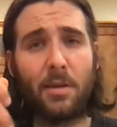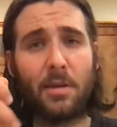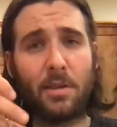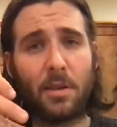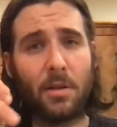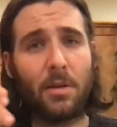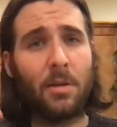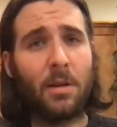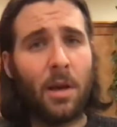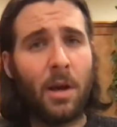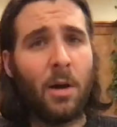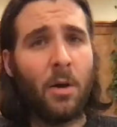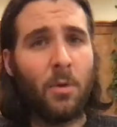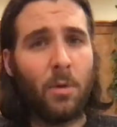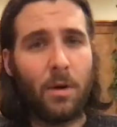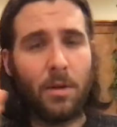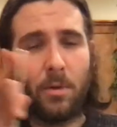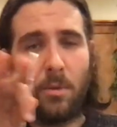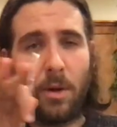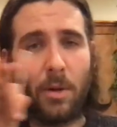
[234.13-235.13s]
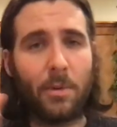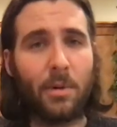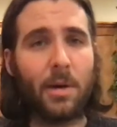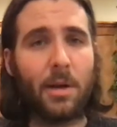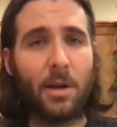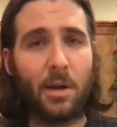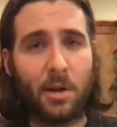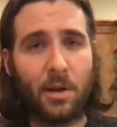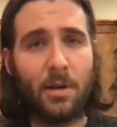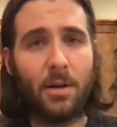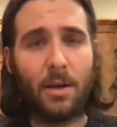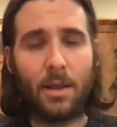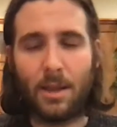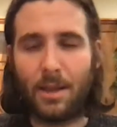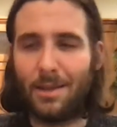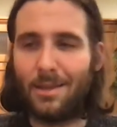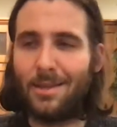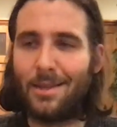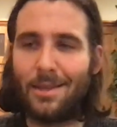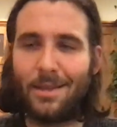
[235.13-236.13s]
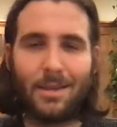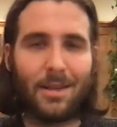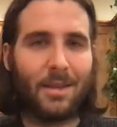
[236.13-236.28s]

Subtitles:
So the way we're going to cook this is